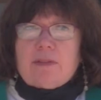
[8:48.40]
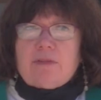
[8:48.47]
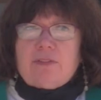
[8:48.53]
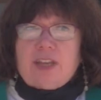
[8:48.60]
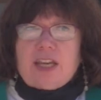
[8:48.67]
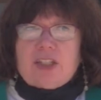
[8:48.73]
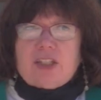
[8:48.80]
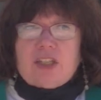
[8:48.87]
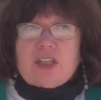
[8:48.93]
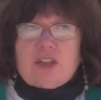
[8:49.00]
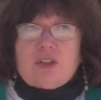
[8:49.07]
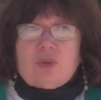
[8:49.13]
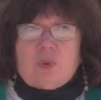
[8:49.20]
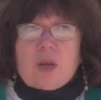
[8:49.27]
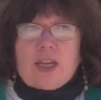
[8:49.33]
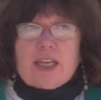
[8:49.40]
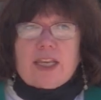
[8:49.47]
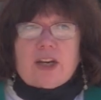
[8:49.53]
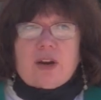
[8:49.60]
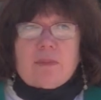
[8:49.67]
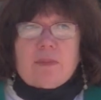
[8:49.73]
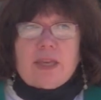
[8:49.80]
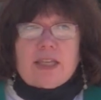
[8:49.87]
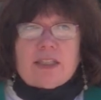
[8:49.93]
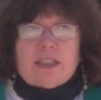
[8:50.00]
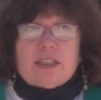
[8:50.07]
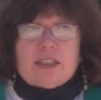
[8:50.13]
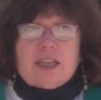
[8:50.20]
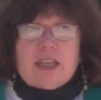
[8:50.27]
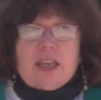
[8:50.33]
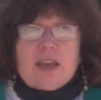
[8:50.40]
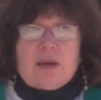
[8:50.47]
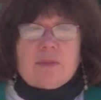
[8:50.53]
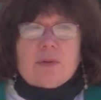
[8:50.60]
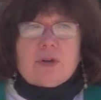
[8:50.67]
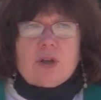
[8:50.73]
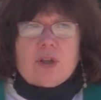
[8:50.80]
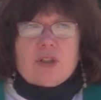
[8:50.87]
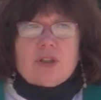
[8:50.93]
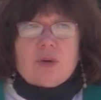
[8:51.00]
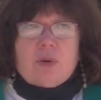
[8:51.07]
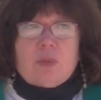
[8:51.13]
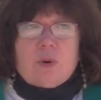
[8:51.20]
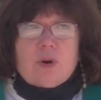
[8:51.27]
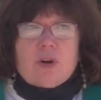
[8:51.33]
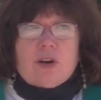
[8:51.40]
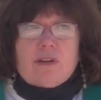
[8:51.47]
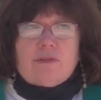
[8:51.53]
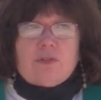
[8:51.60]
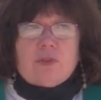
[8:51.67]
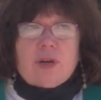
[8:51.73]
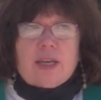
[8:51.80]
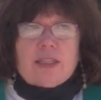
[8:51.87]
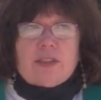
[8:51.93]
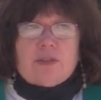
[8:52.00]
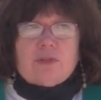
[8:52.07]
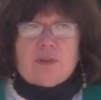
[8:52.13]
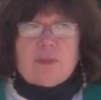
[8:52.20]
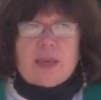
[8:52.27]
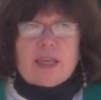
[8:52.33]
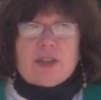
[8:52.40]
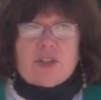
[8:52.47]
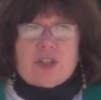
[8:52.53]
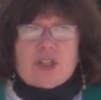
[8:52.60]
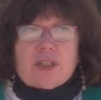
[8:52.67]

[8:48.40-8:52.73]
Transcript: flesh and dwelling in our midst, but also a word of transformation.